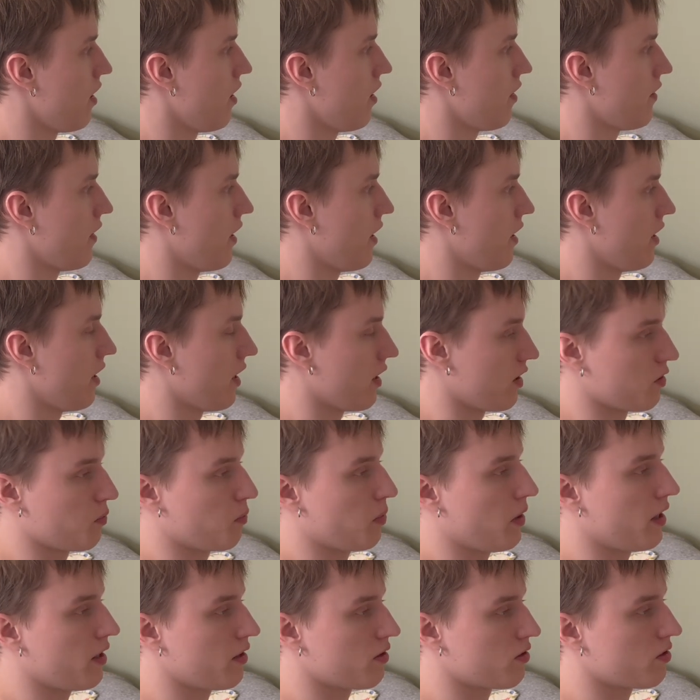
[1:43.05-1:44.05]
that
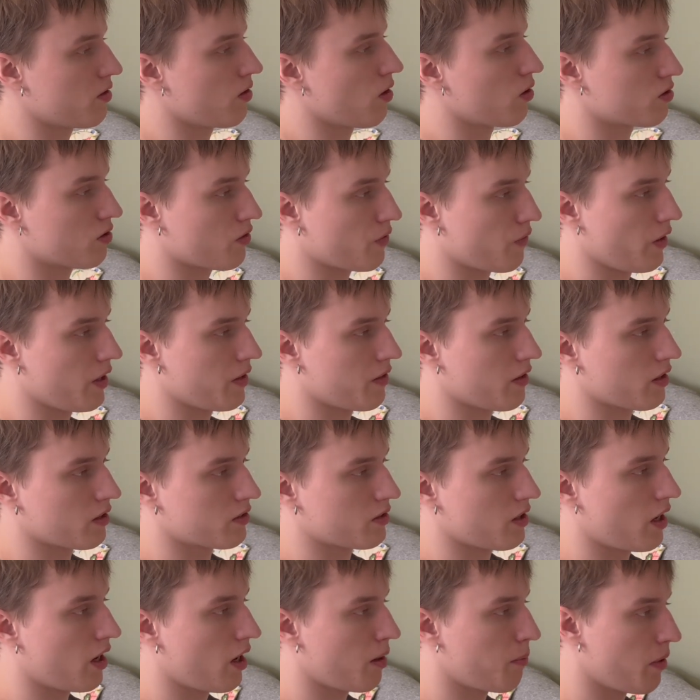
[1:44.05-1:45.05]
explains those three things
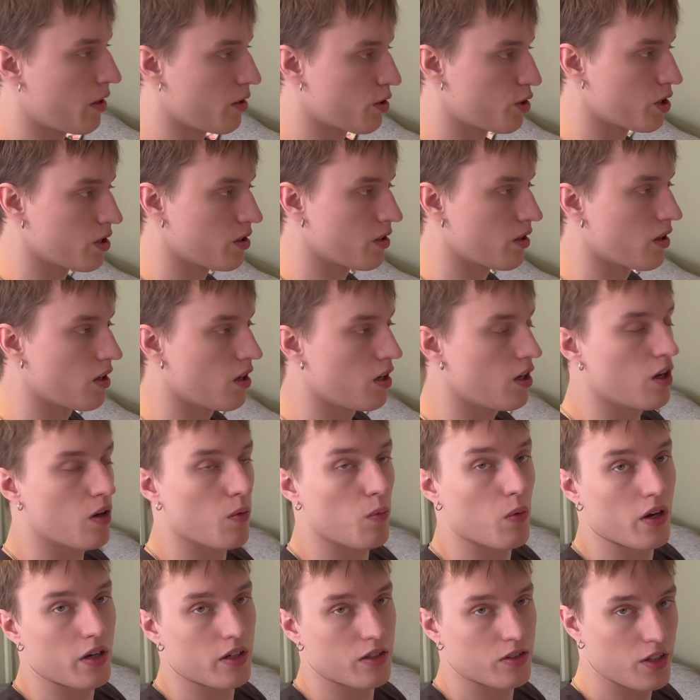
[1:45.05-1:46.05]
that I mentioned.
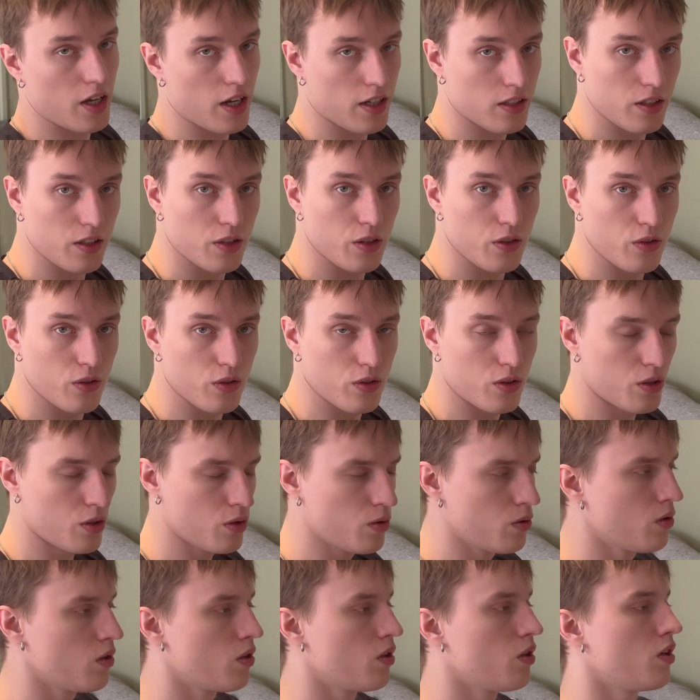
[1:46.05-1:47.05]
What exactly do you
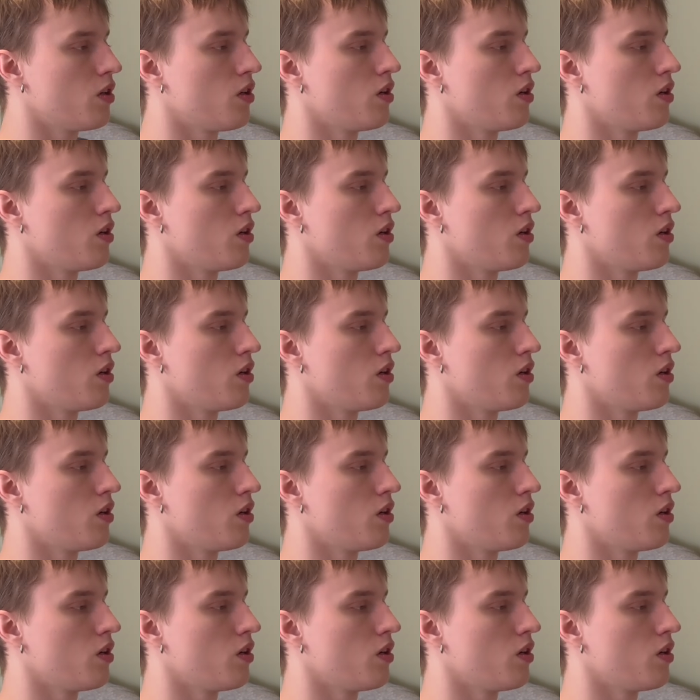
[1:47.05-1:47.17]
do?